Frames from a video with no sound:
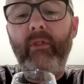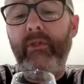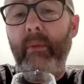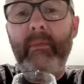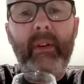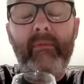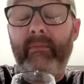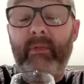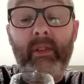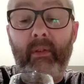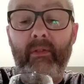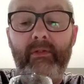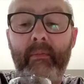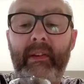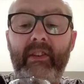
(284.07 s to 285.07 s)
from the
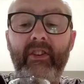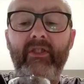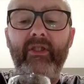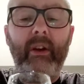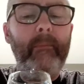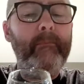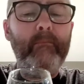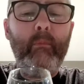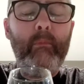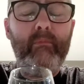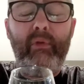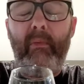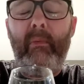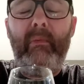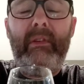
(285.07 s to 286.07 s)
sort of fermenting sugar,
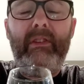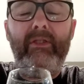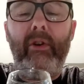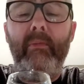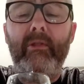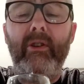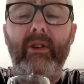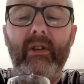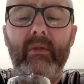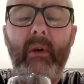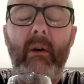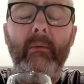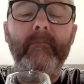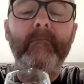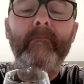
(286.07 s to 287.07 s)
probably sorbitol as
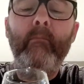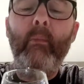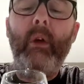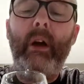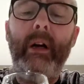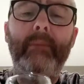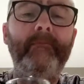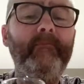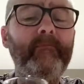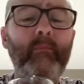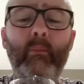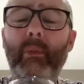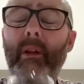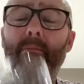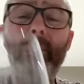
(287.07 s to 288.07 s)
well.
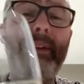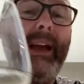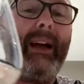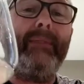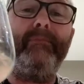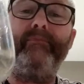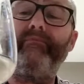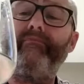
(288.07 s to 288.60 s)
But yeah,